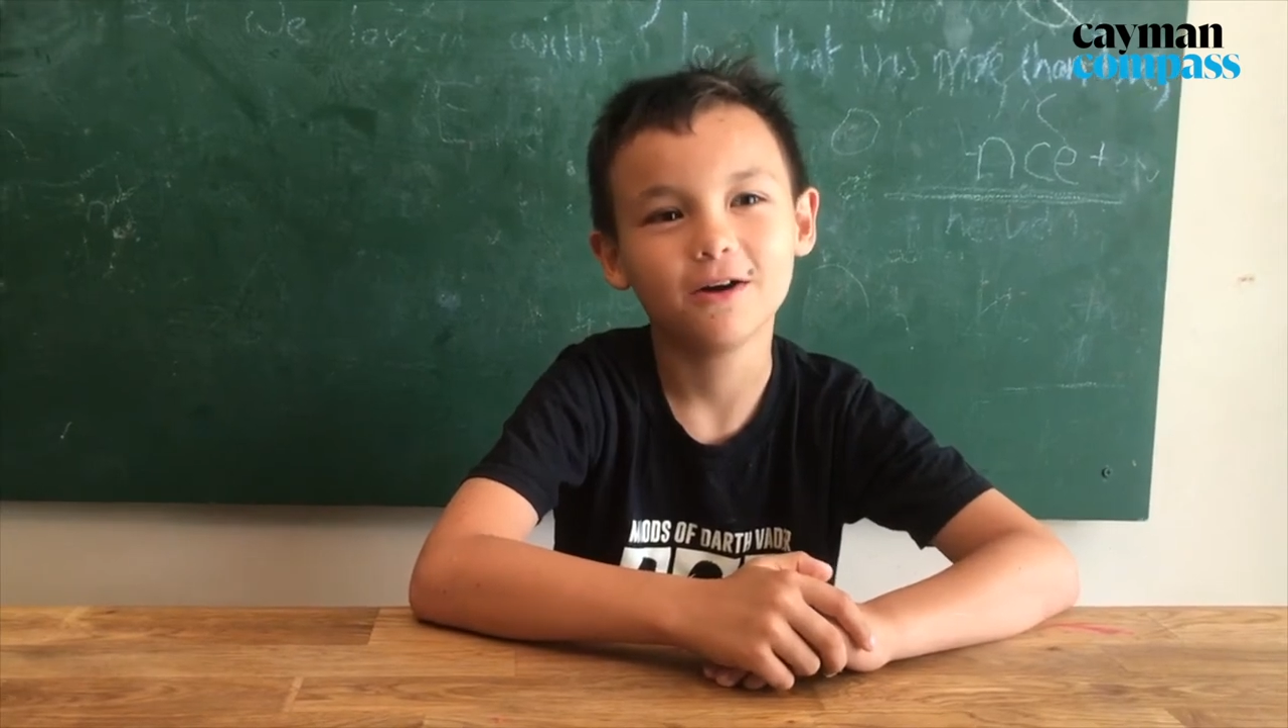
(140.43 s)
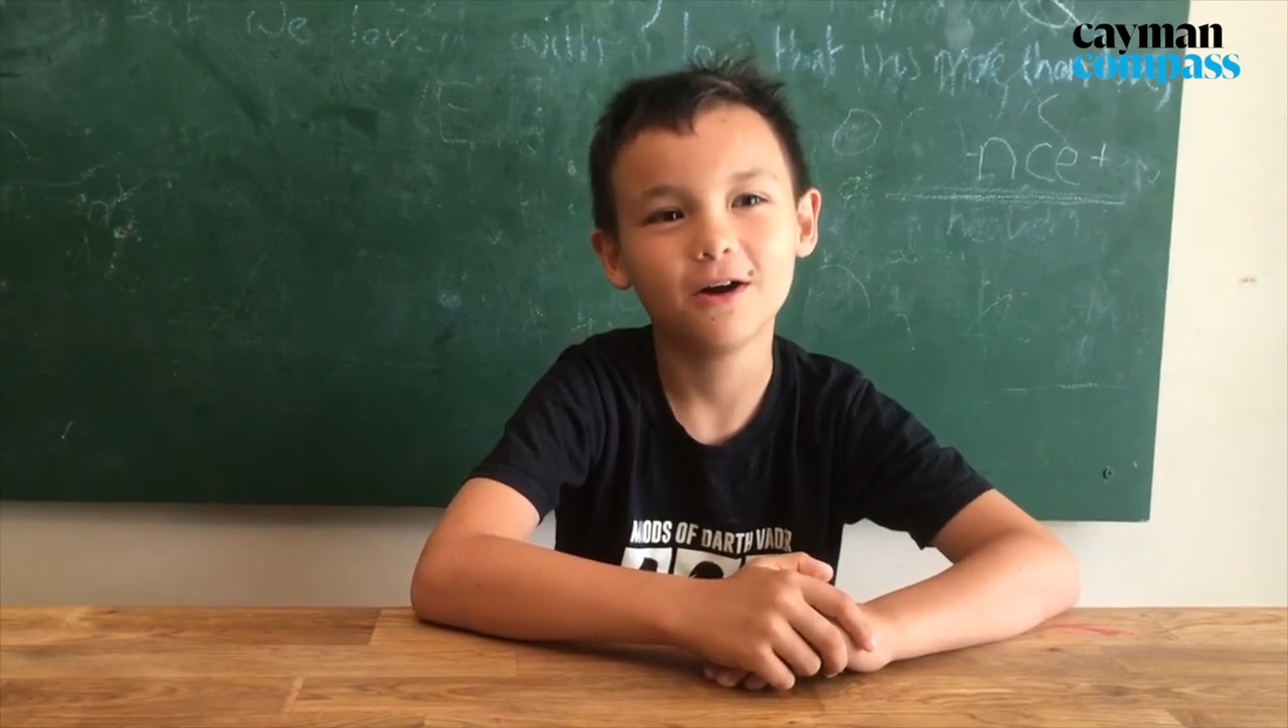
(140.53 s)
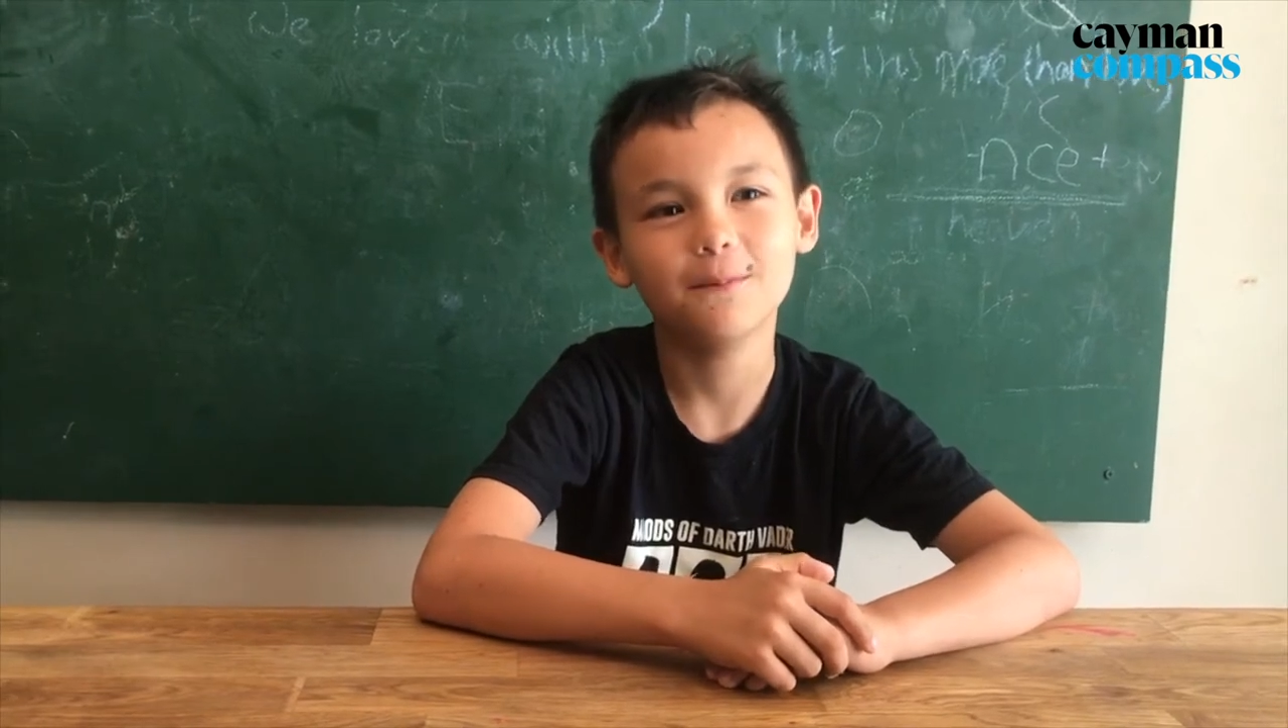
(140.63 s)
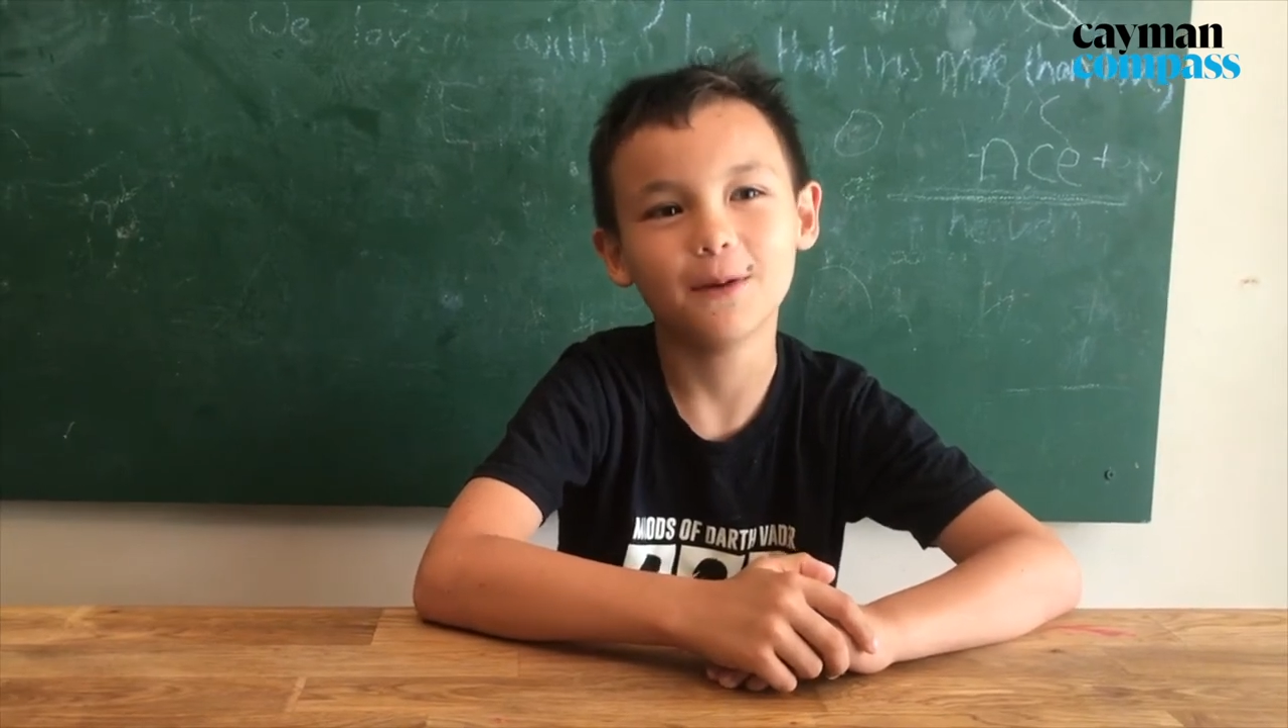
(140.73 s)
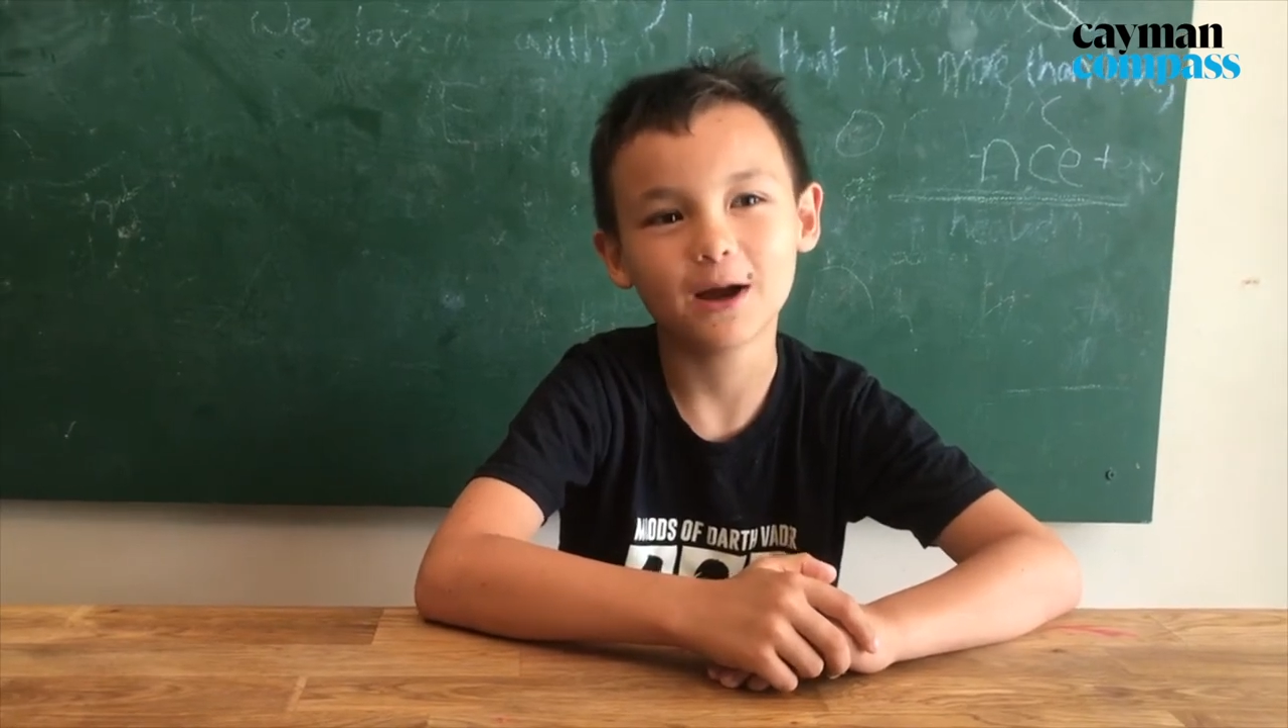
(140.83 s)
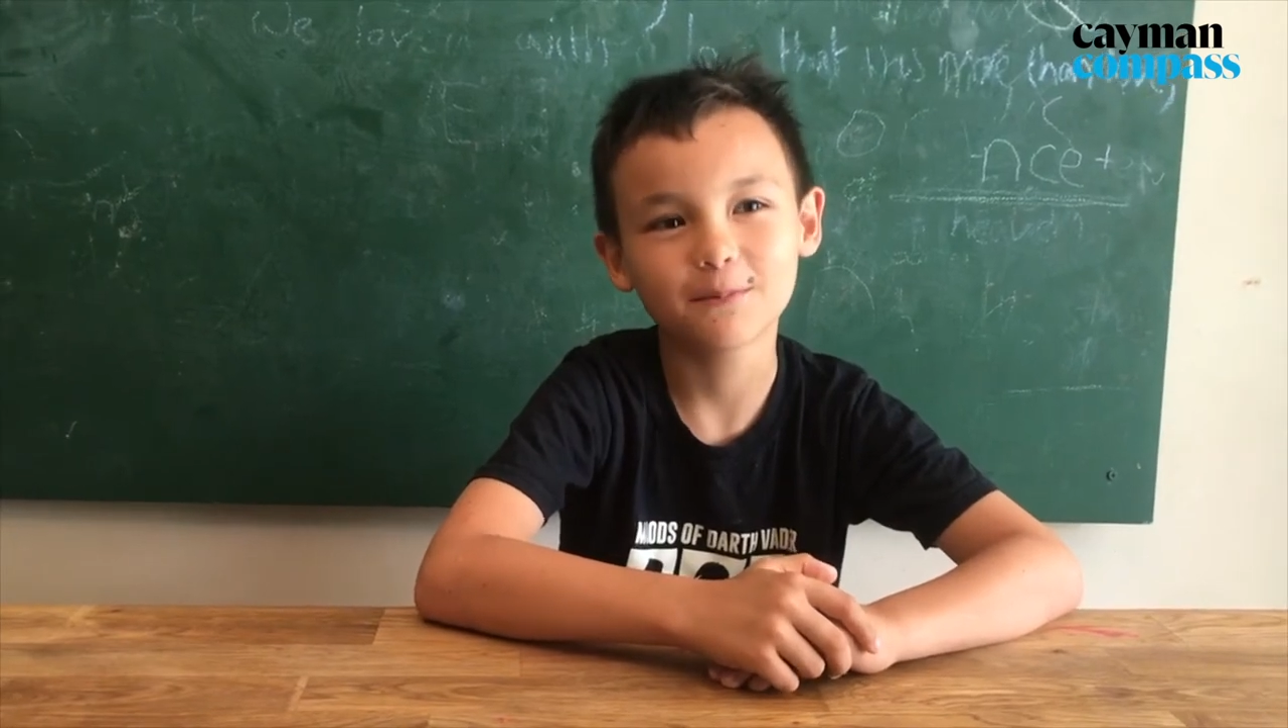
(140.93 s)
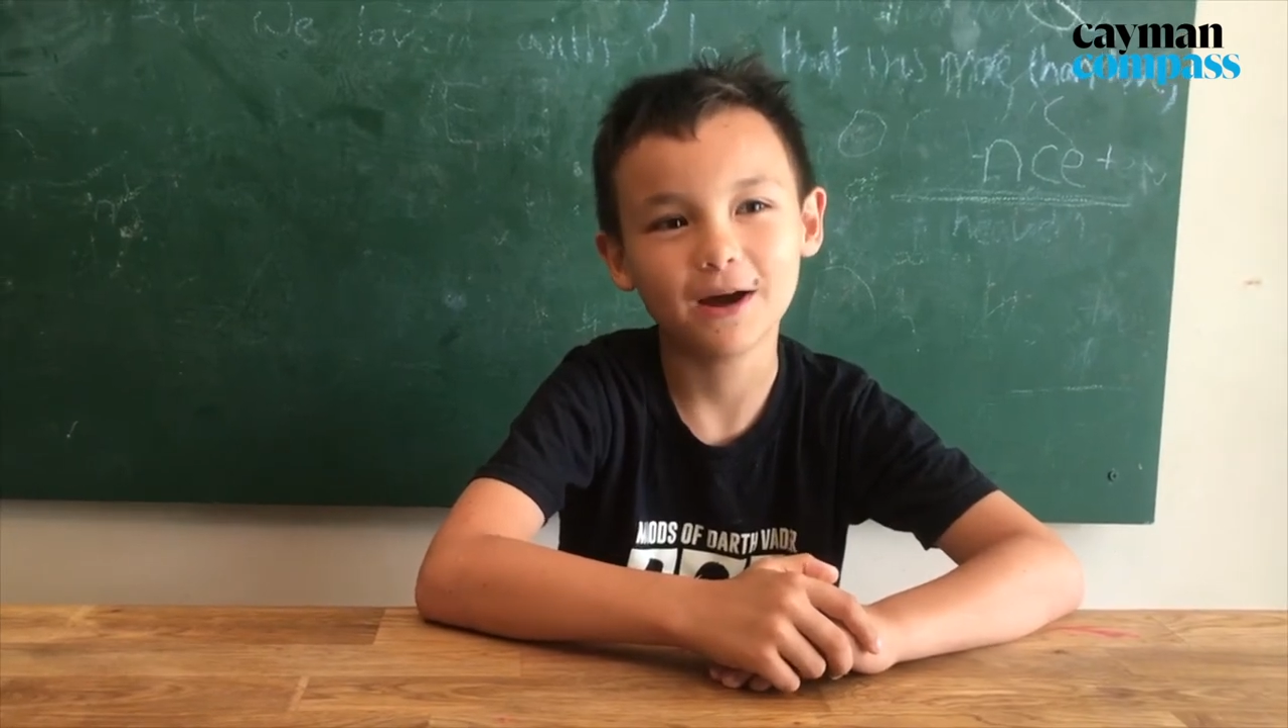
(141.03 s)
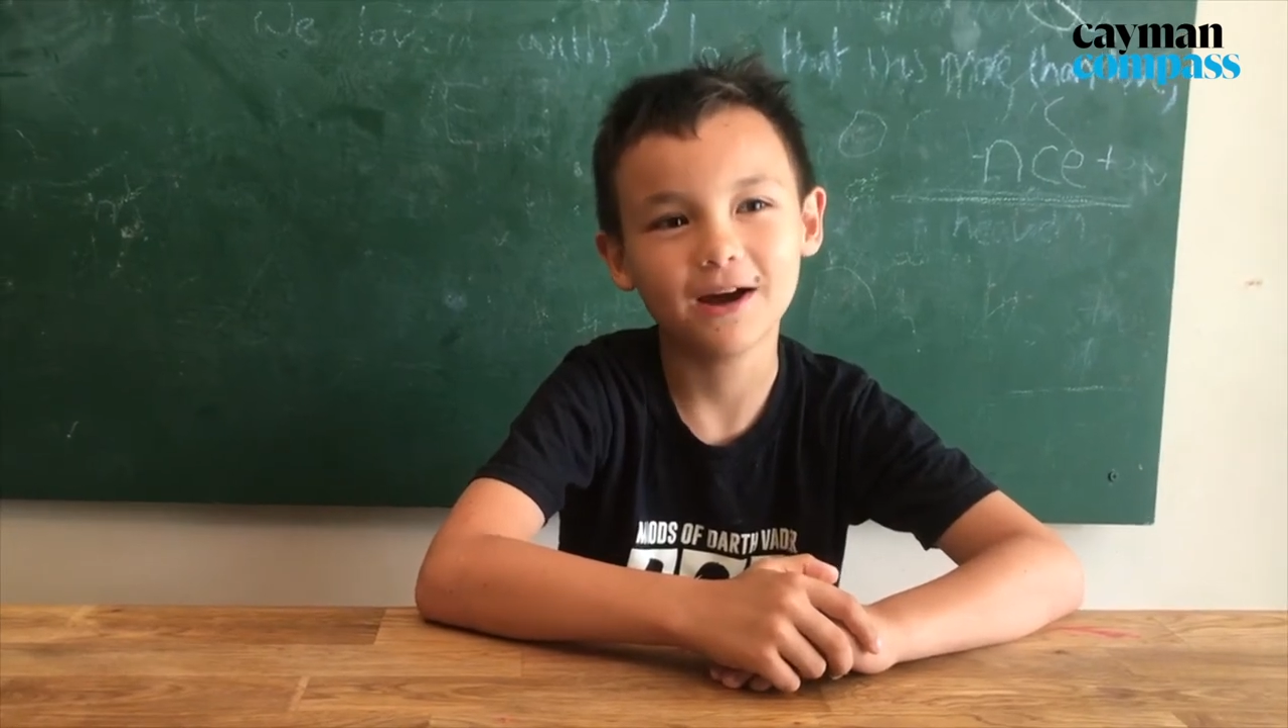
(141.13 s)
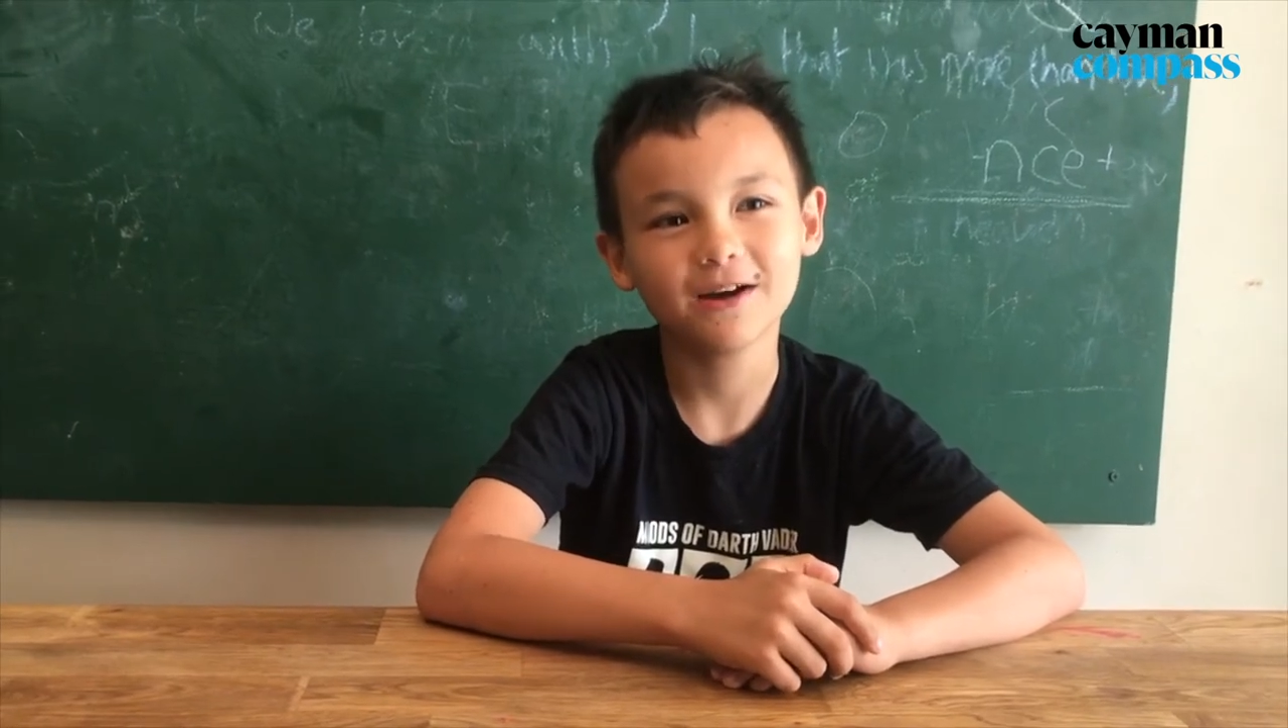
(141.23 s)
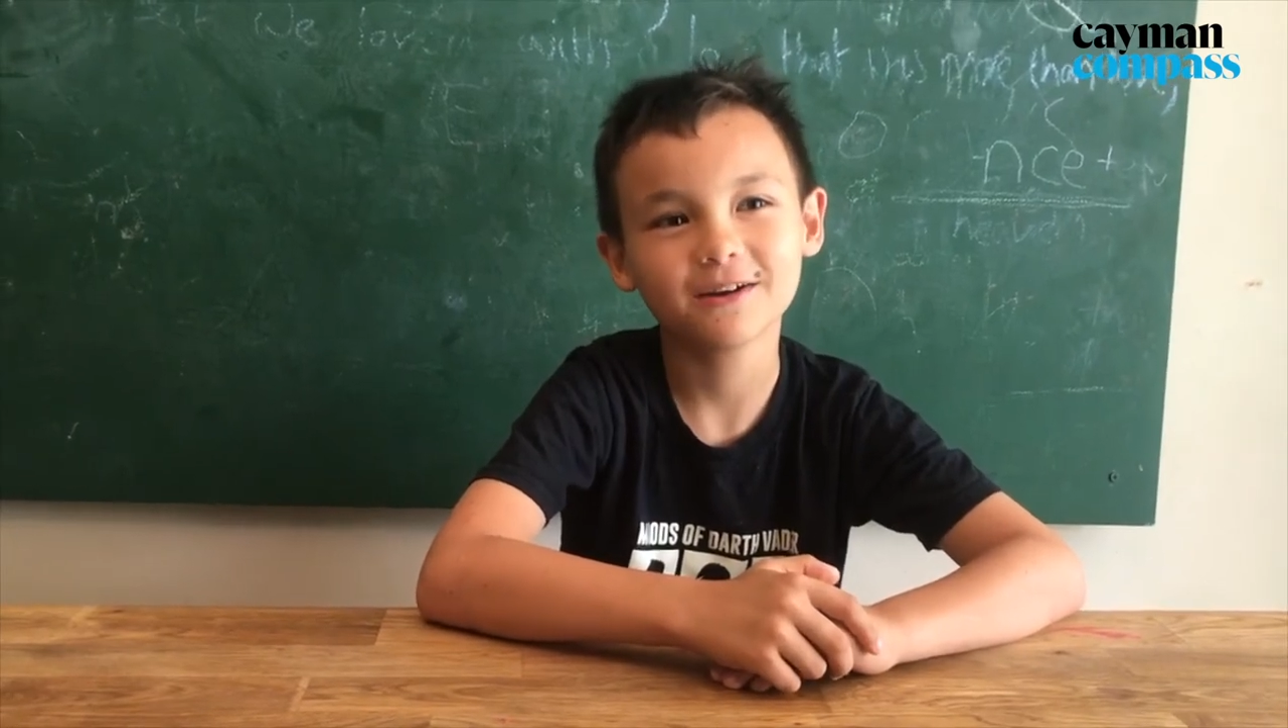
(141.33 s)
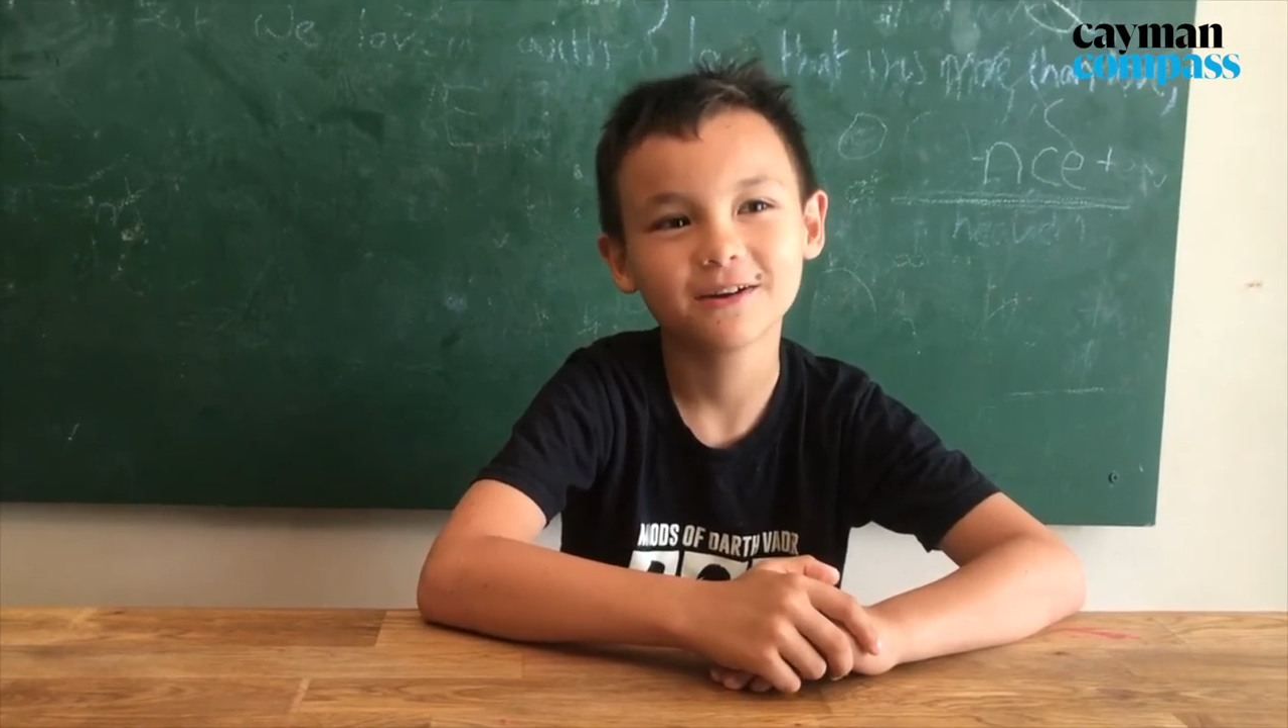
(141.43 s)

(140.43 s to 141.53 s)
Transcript: a backpack.